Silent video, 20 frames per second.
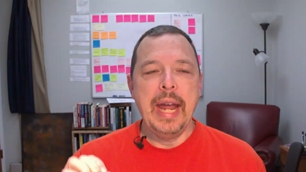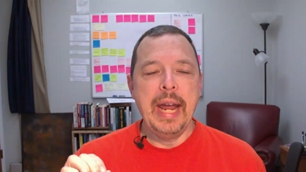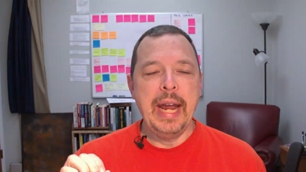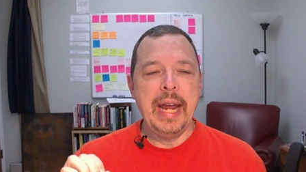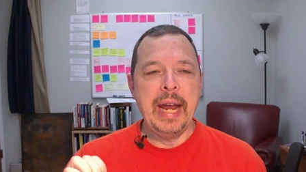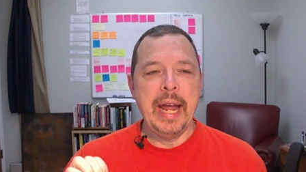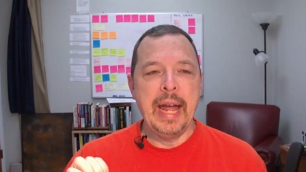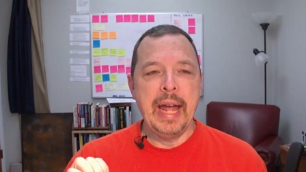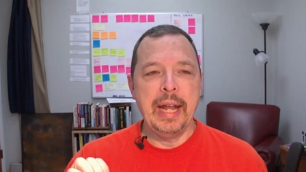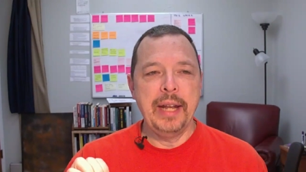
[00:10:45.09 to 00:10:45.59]

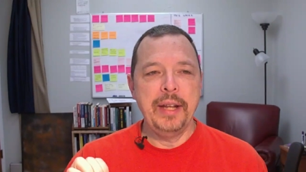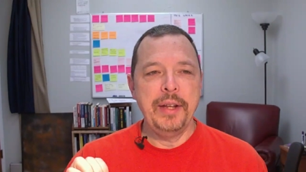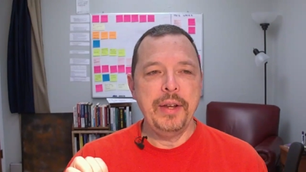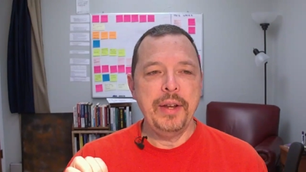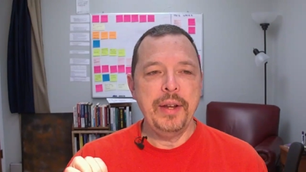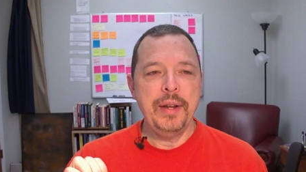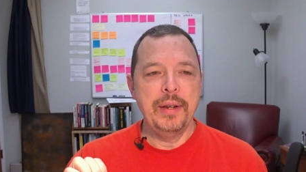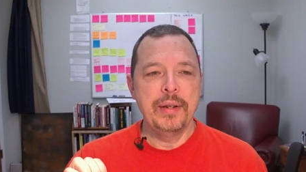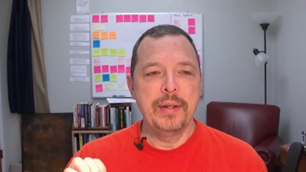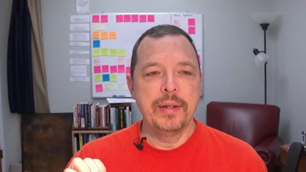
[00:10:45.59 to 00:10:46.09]

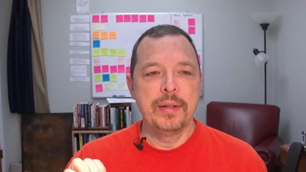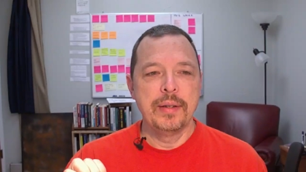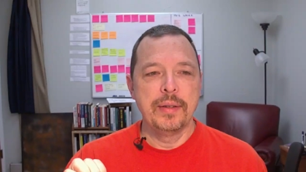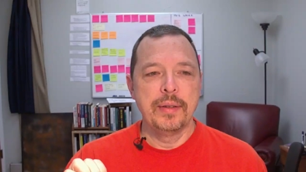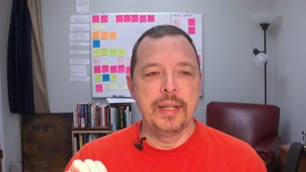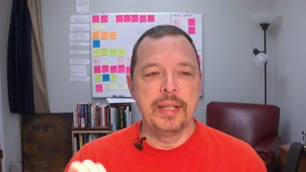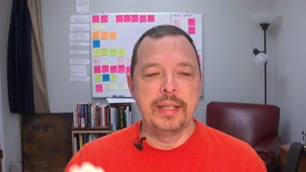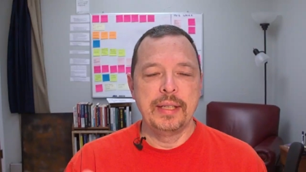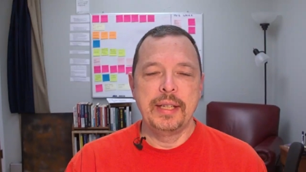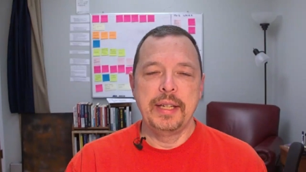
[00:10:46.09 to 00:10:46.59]
And
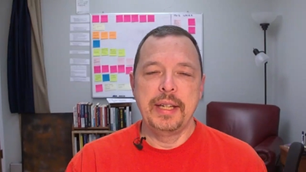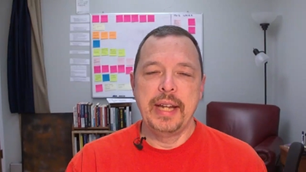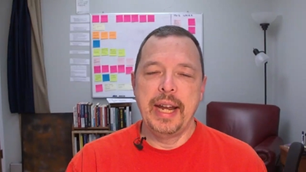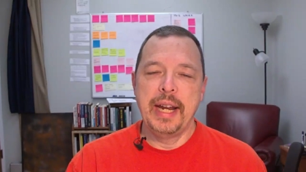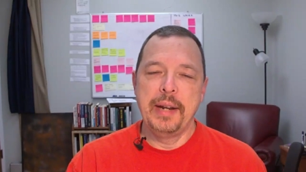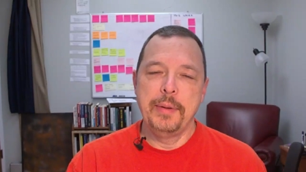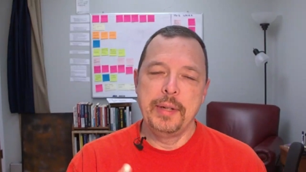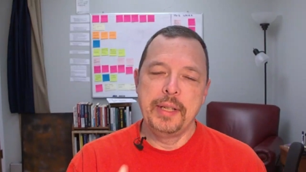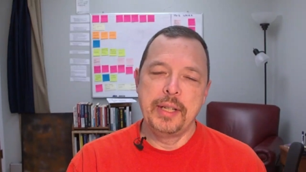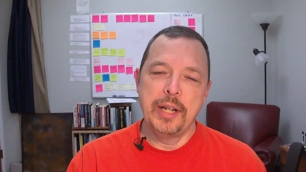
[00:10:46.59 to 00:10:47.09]
then
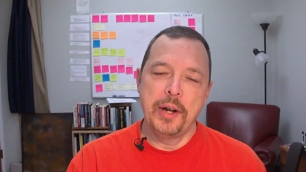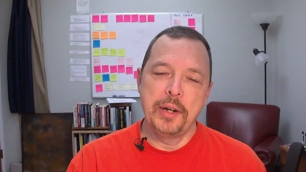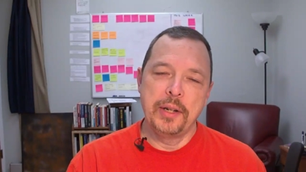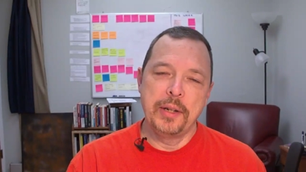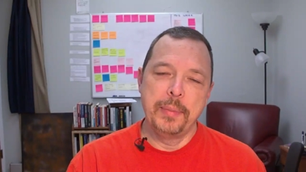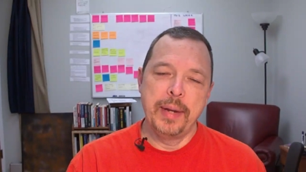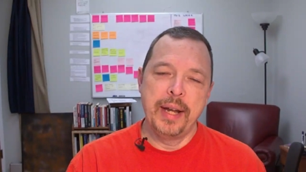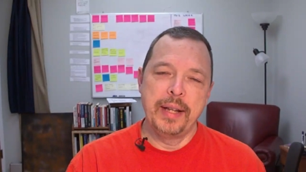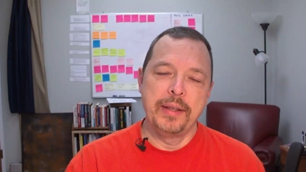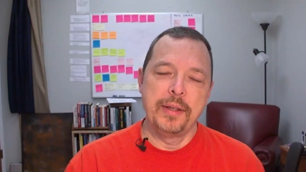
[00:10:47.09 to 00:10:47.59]
today we
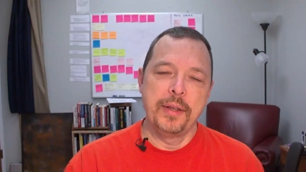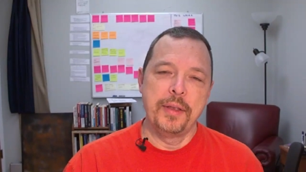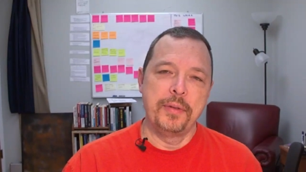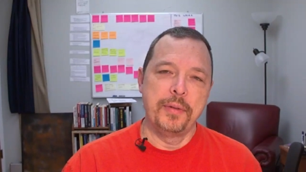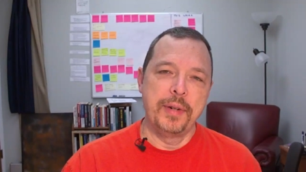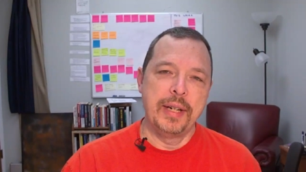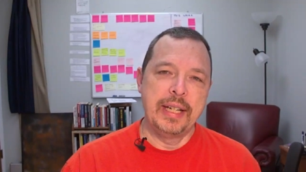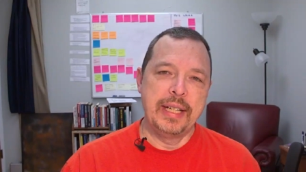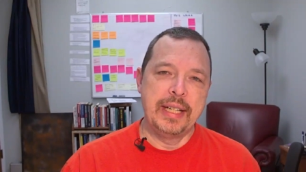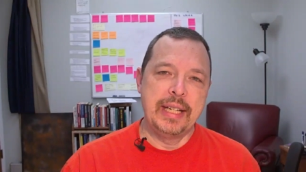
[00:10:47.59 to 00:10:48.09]
talked about the
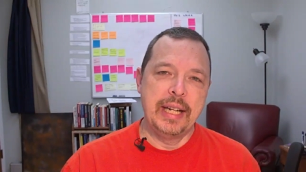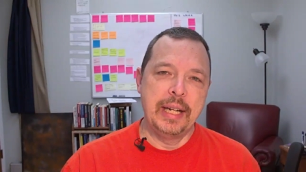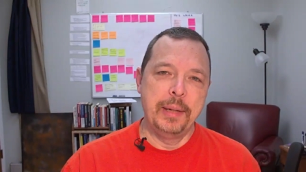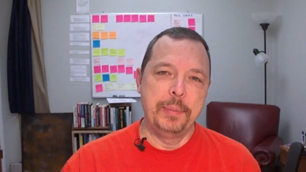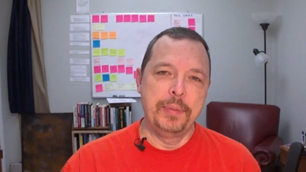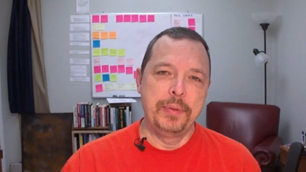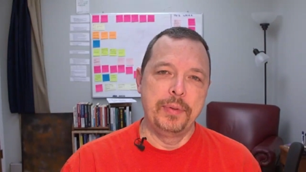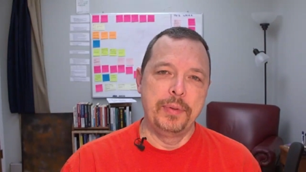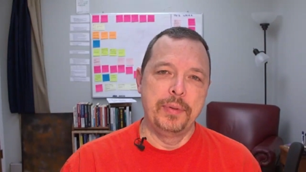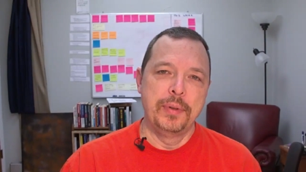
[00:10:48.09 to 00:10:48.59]
three
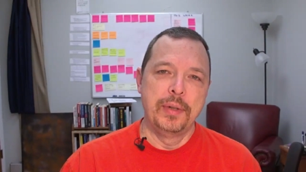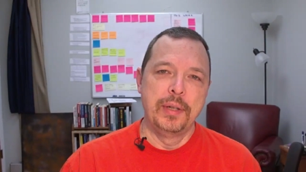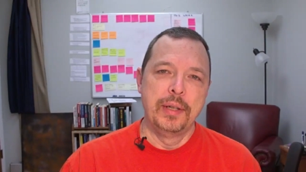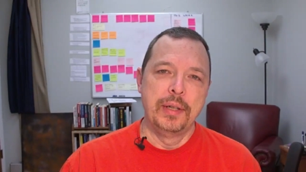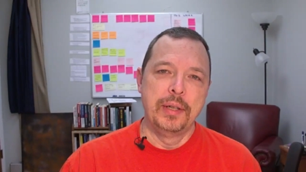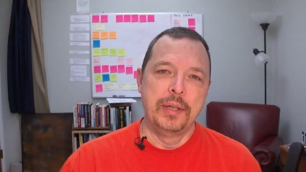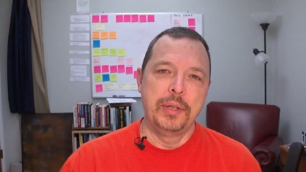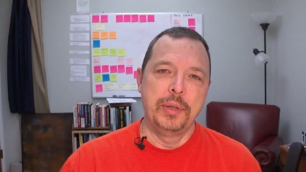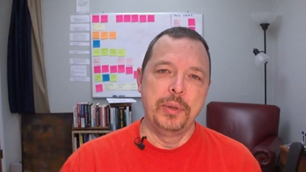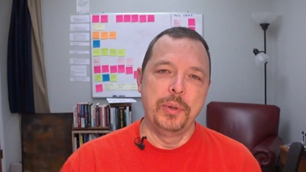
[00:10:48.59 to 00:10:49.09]
tips
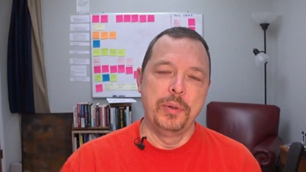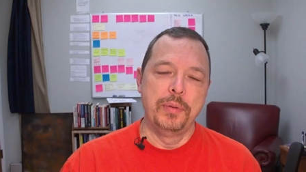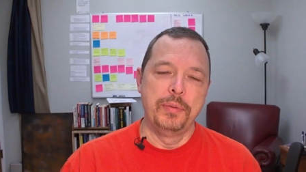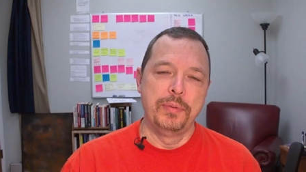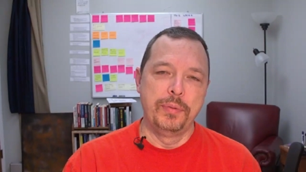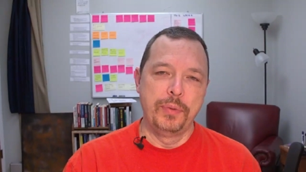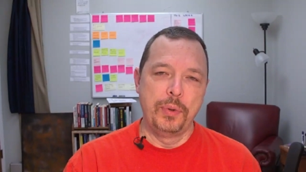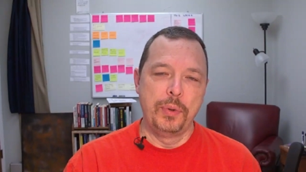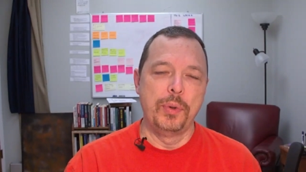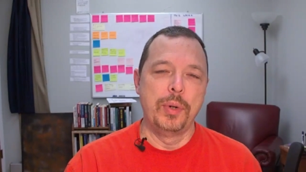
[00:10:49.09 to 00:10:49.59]
to
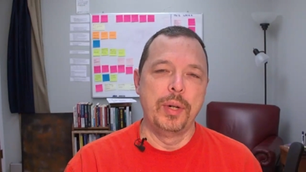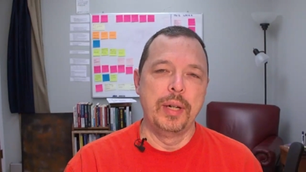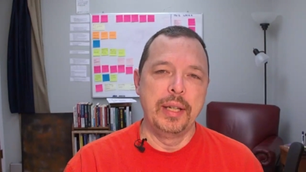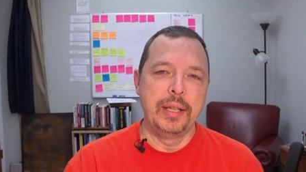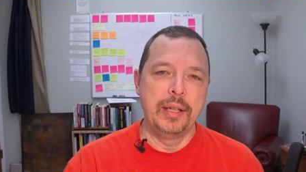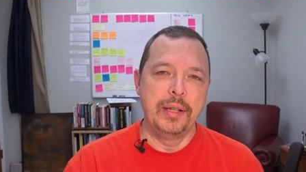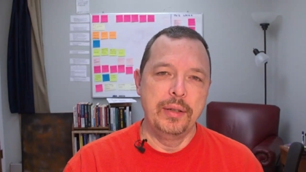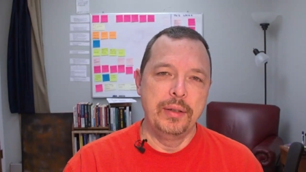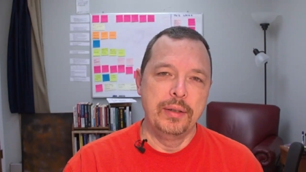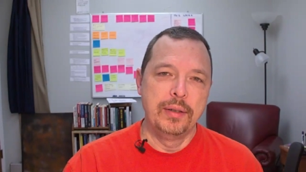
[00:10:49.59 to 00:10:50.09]

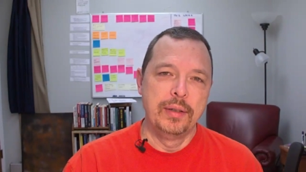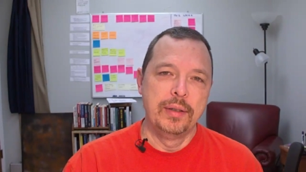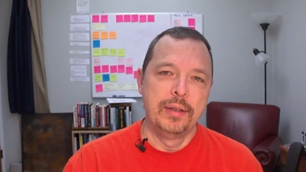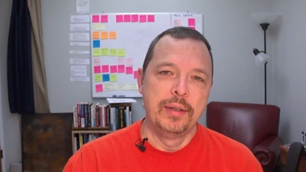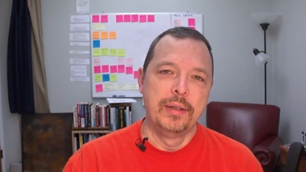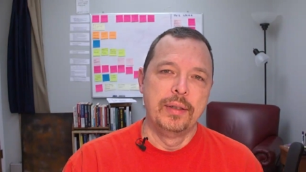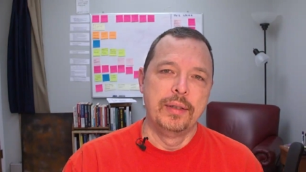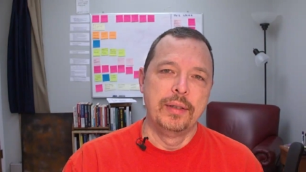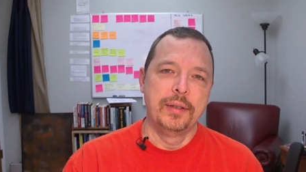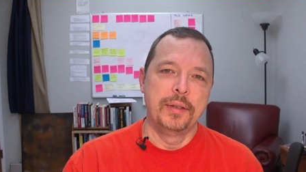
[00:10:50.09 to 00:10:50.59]
avoid
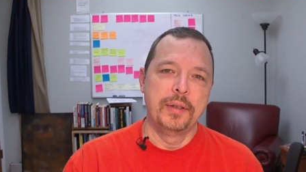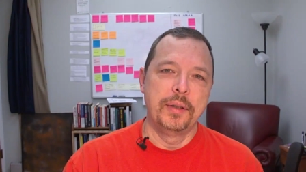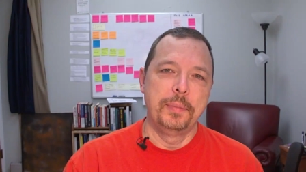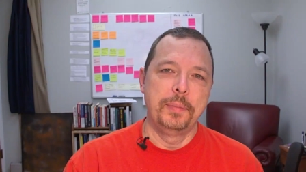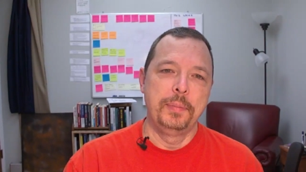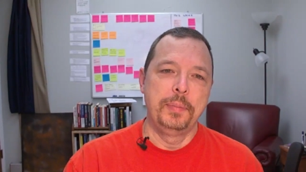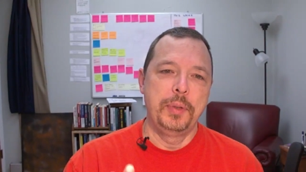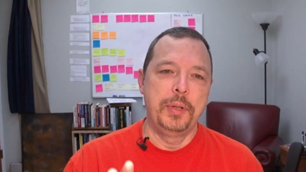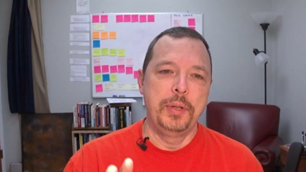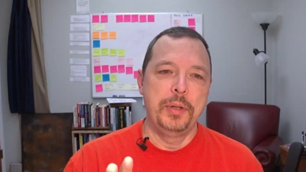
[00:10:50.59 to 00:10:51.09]
or
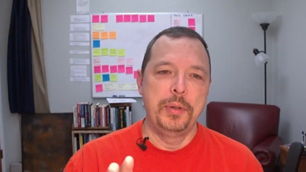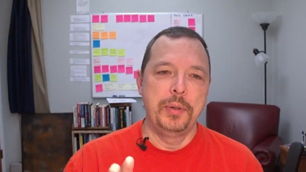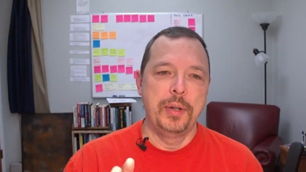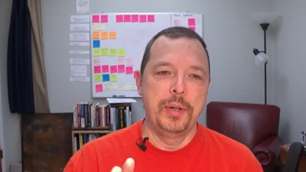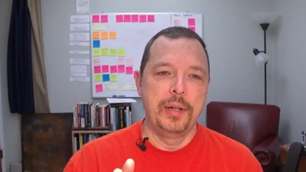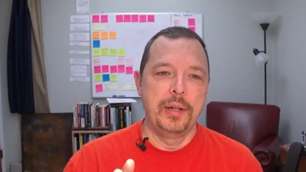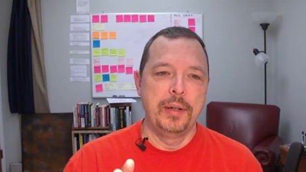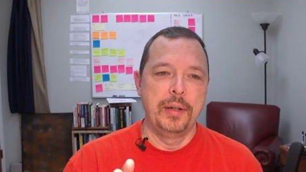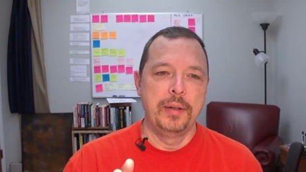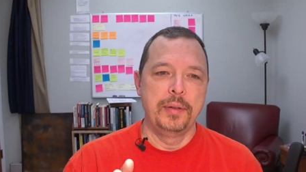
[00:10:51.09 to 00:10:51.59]
to,
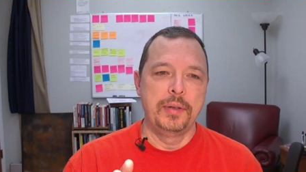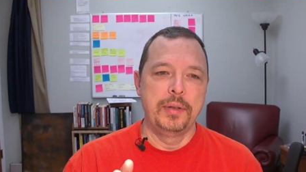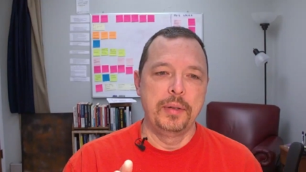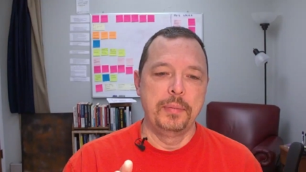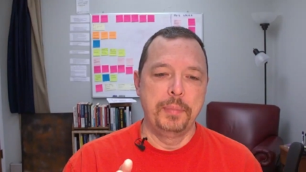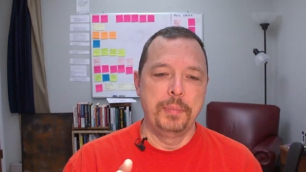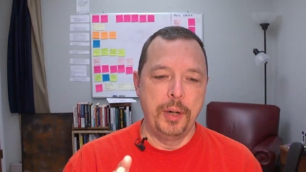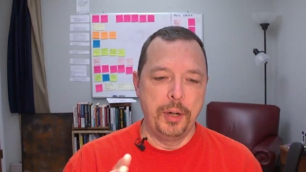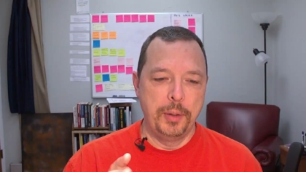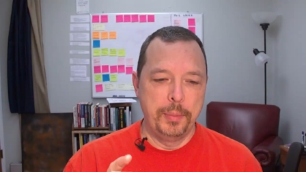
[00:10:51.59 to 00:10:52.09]
to, uh,
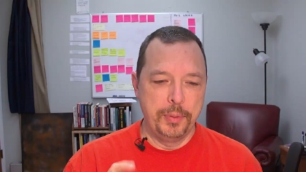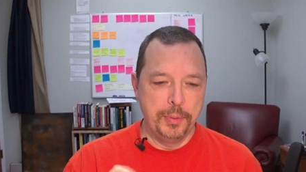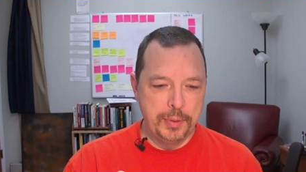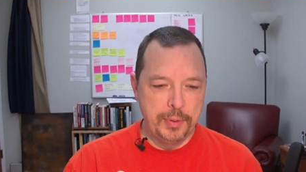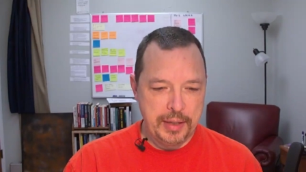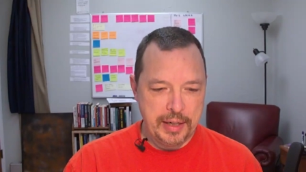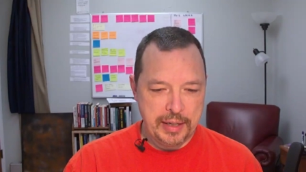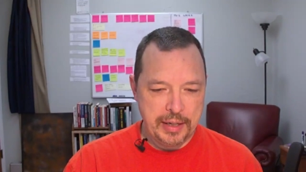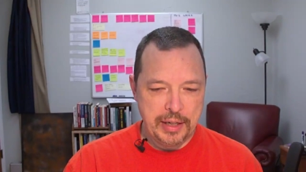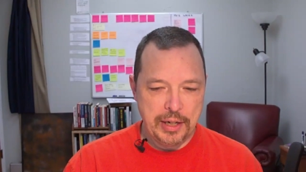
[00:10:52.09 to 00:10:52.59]
to permanent,
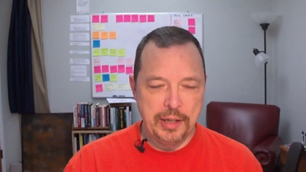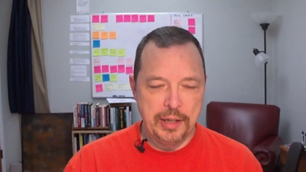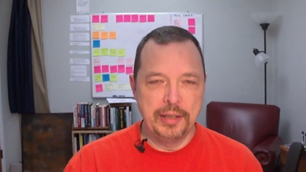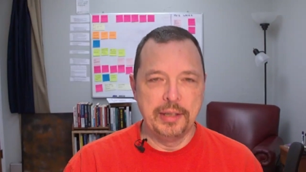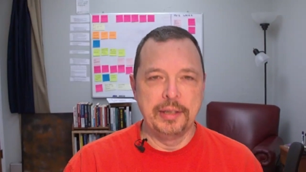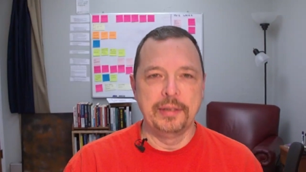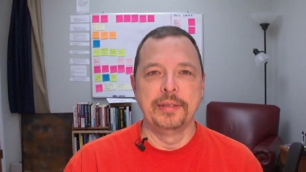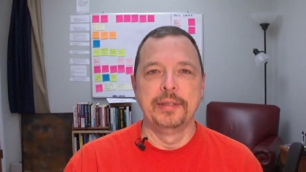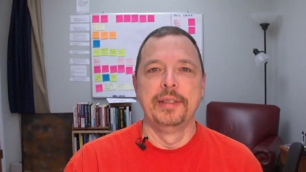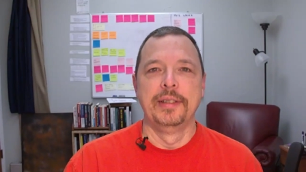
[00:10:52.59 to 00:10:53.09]
what do I
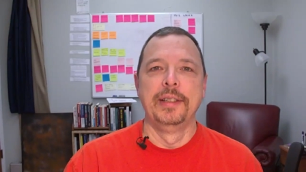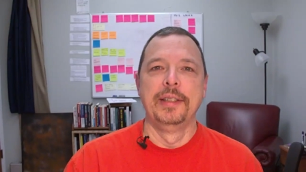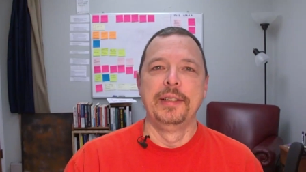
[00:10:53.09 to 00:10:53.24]
call it?